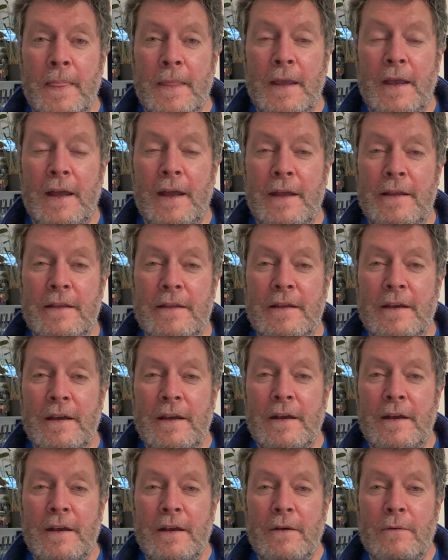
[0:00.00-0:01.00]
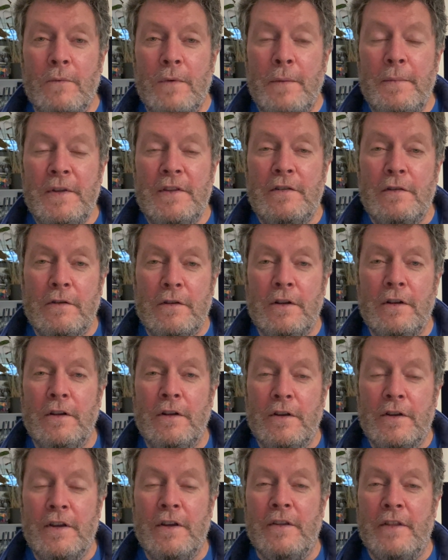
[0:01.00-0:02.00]
And when we took a
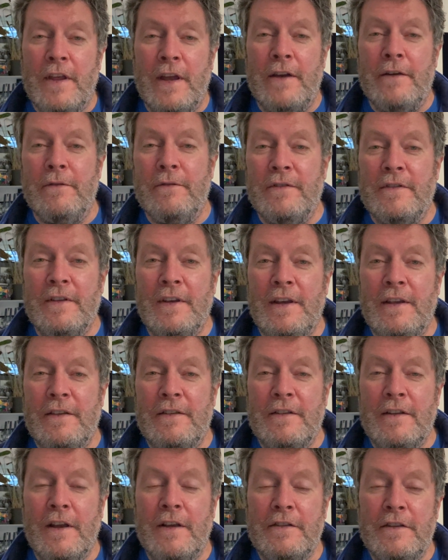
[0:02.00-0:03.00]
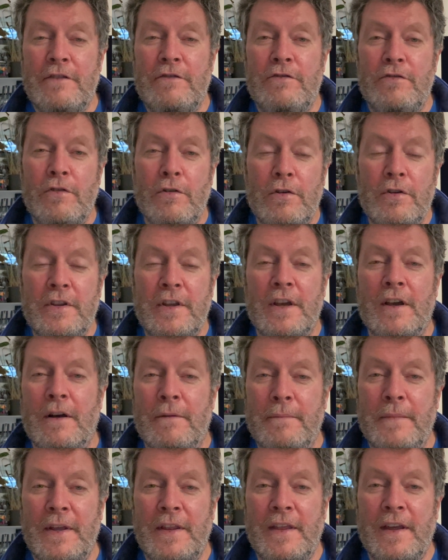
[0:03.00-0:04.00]
look at those, it started dawning
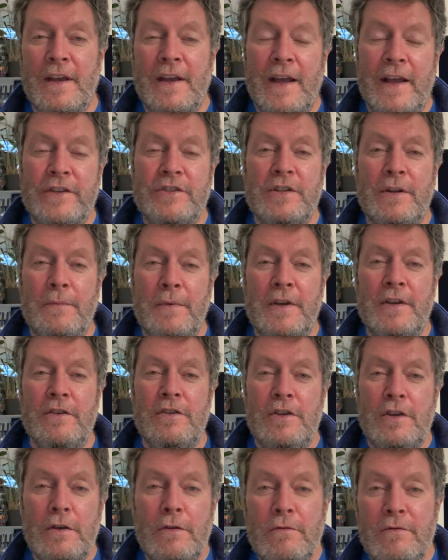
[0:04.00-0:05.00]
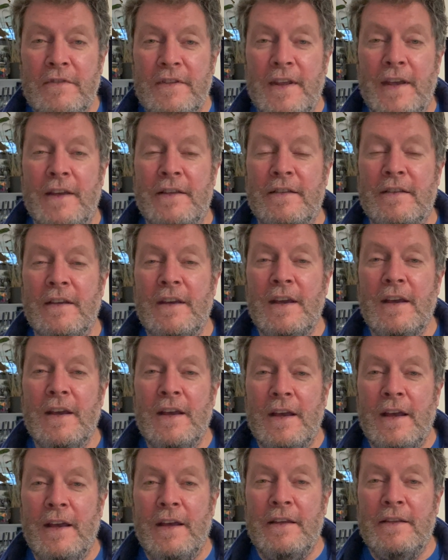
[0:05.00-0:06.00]
on me that actually we could use this
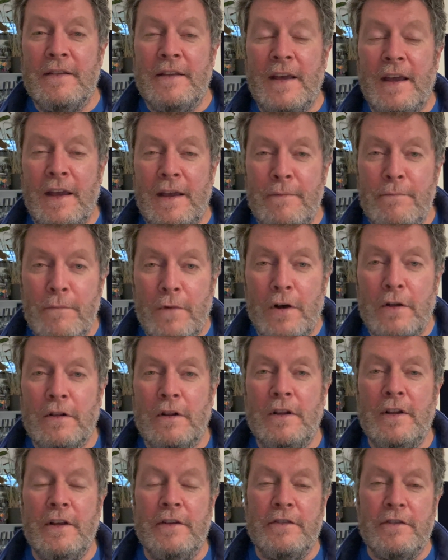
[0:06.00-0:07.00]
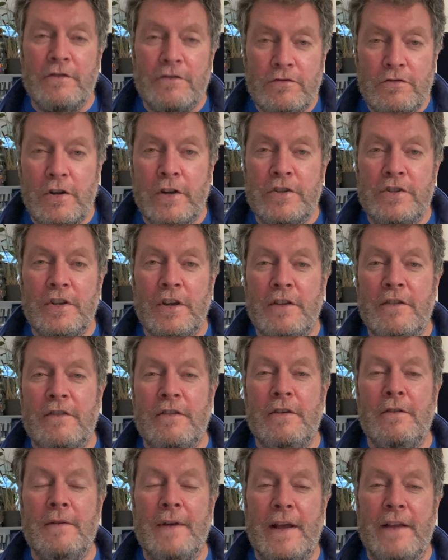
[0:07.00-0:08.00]
as a model, as a structure
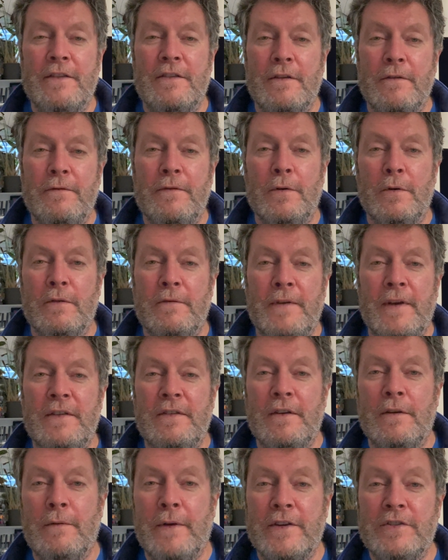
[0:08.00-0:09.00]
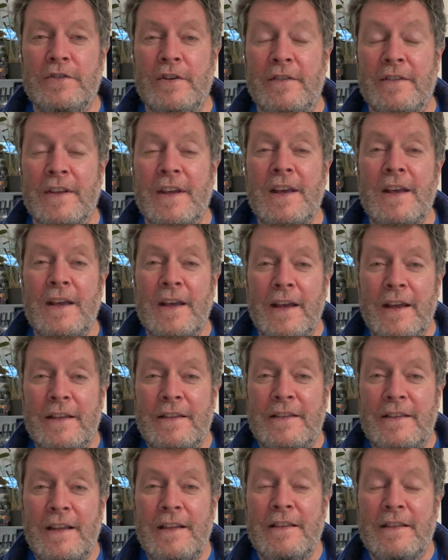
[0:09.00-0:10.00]
to answer forward-facing questions.
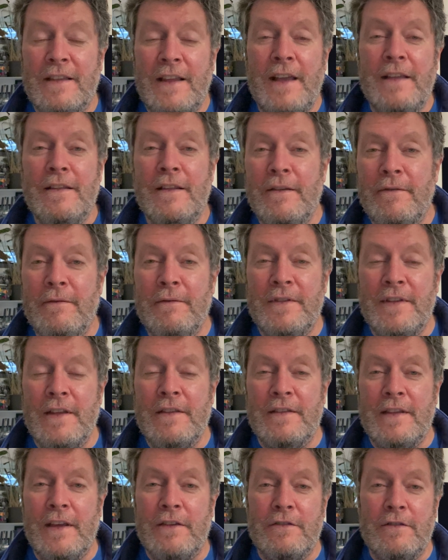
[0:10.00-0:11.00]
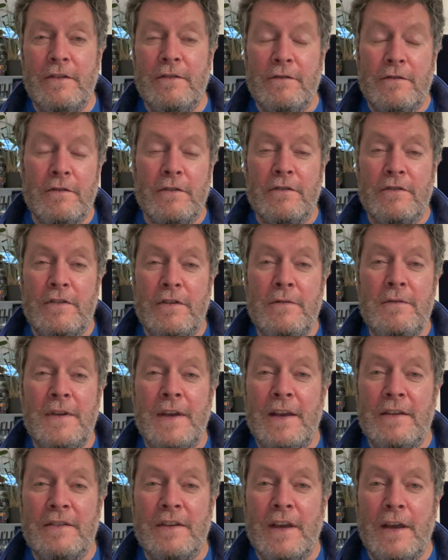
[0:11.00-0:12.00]
And since then, since that's sort of 2
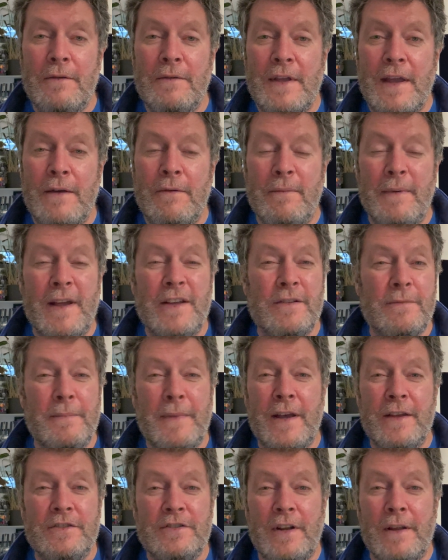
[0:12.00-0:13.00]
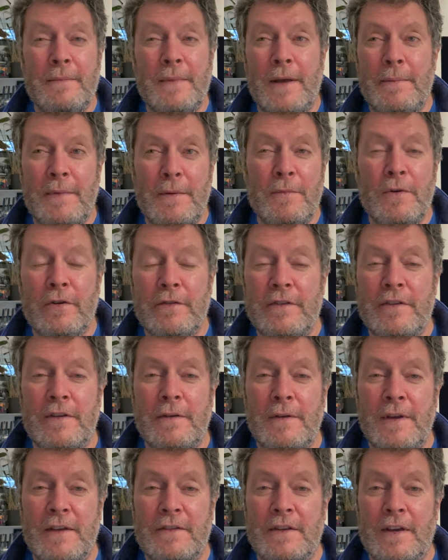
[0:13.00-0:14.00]
years ago now, actually might be more than
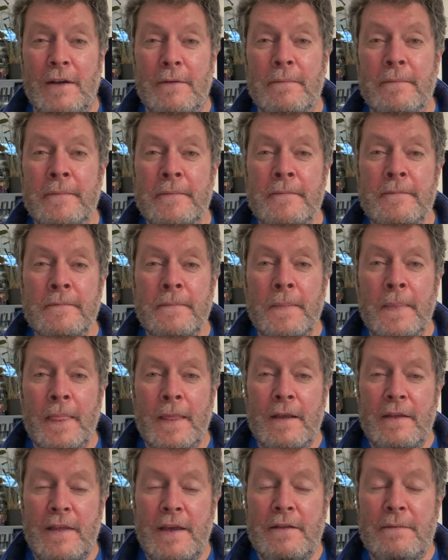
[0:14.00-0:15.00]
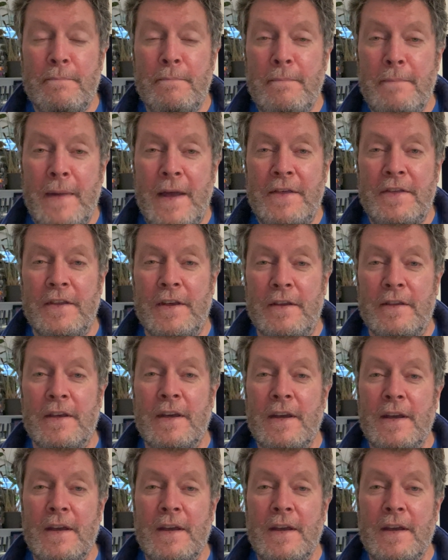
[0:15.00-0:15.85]
2 years ago, this method